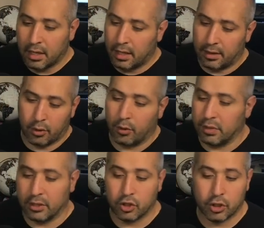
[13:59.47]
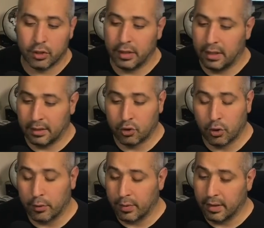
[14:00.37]
They're only ensuring that you are
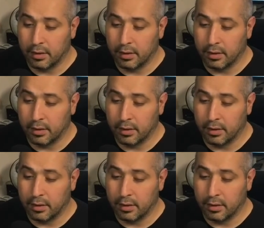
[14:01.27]
within the